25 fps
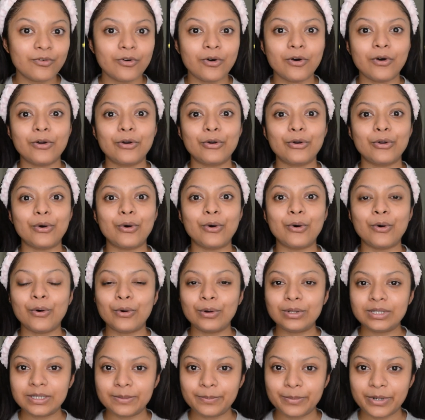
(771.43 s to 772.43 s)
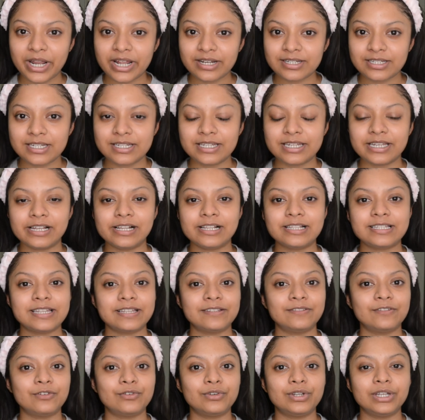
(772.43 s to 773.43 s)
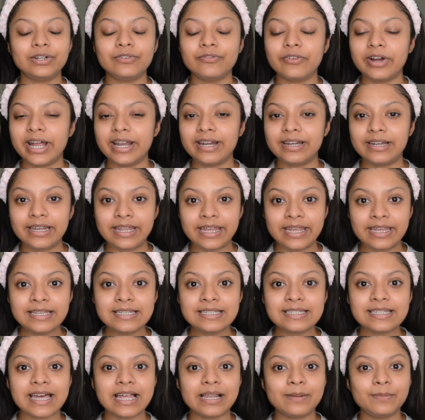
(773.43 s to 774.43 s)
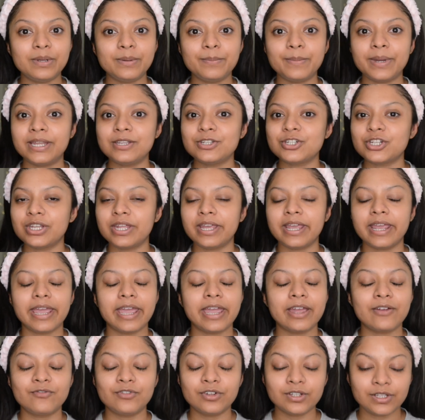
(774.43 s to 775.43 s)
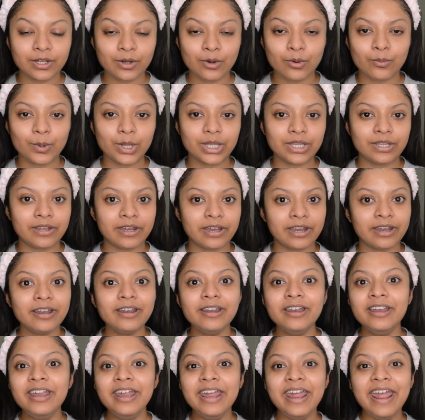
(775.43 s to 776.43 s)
for all the product details and the required links I'll be mentioning everything over there